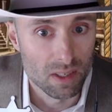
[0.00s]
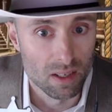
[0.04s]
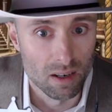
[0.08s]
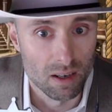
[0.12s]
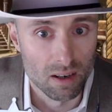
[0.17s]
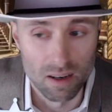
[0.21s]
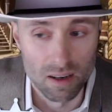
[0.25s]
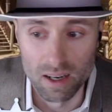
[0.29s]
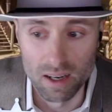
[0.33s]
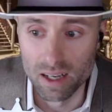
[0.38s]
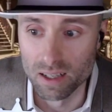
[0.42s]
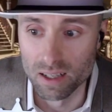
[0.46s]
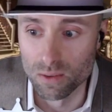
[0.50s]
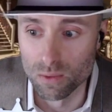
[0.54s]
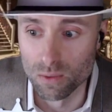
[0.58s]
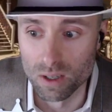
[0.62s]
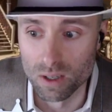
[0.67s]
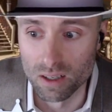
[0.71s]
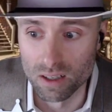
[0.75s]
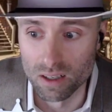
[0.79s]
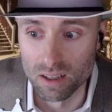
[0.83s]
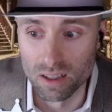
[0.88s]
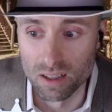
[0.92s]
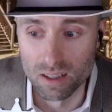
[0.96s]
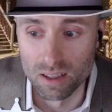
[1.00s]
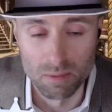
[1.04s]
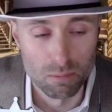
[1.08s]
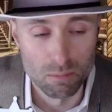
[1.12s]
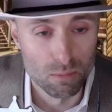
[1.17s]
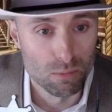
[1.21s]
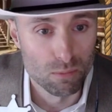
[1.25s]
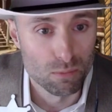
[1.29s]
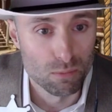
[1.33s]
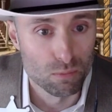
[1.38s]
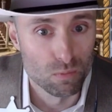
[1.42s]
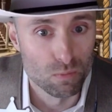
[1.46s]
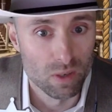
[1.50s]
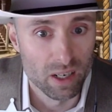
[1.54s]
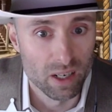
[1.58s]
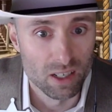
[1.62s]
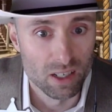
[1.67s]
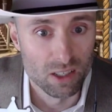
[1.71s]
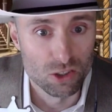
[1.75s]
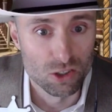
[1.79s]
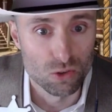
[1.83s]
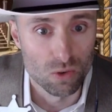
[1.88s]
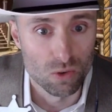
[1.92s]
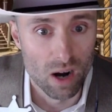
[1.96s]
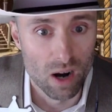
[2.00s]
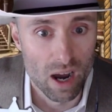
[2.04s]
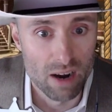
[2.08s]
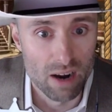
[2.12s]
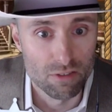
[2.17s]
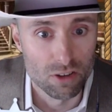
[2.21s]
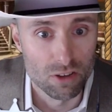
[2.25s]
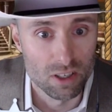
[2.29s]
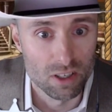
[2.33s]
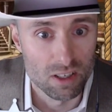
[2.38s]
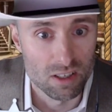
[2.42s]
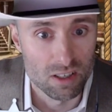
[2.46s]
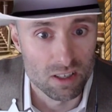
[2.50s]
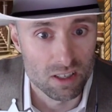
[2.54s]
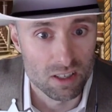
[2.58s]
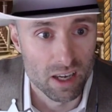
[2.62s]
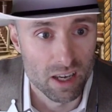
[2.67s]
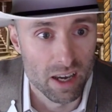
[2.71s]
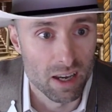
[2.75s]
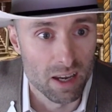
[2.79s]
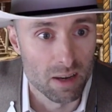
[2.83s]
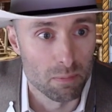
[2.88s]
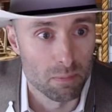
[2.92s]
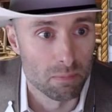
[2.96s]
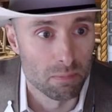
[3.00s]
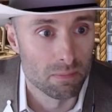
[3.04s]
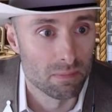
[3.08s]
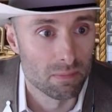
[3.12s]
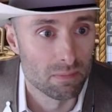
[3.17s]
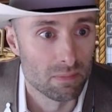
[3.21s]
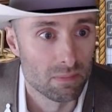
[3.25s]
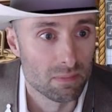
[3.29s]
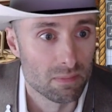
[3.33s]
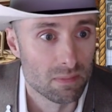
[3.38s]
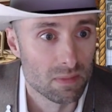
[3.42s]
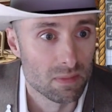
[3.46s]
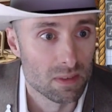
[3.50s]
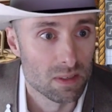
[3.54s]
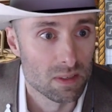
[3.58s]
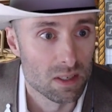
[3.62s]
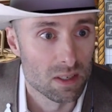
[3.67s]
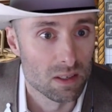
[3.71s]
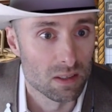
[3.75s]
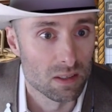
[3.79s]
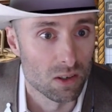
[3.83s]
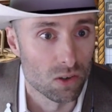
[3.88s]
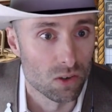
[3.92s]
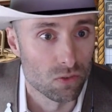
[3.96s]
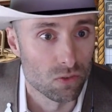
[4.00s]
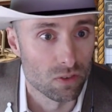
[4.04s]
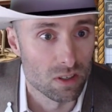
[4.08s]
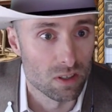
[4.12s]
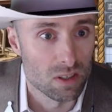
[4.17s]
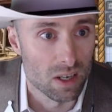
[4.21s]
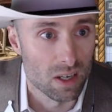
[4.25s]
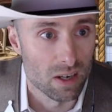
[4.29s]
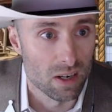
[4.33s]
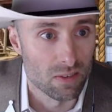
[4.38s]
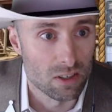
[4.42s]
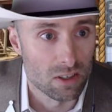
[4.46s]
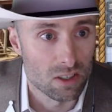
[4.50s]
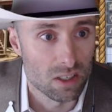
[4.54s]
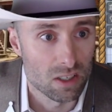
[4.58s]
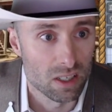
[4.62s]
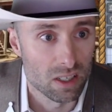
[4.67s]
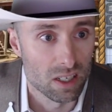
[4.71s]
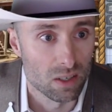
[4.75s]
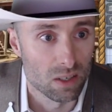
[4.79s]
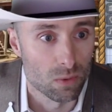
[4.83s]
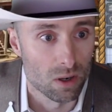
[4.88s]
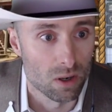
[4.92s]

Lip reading: Alright, we're gonna try for the escape. Hopefully save our skin.